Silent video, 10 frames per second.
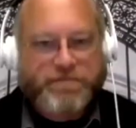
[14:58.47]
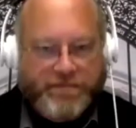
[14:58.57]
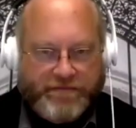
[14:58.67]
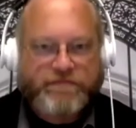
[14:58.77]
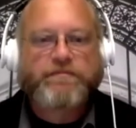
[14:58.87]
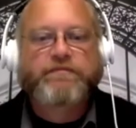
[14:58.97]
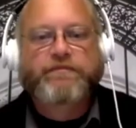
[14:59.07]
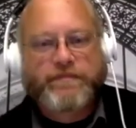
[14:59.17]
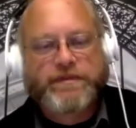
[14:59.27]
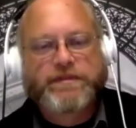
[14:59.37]
a white
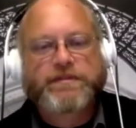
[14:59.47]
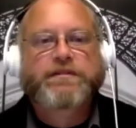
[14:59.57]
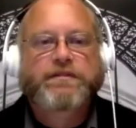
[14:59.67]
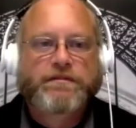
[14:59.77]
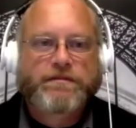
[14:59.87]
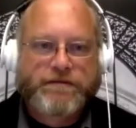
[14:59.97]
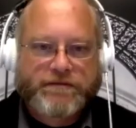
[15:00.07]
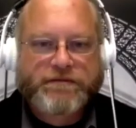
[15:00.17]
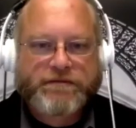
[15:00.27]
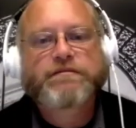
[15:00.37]
label application.
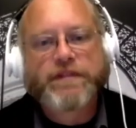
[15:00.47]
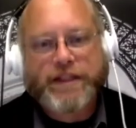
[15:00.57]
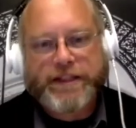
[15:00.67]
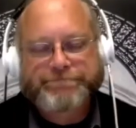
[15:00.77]
So the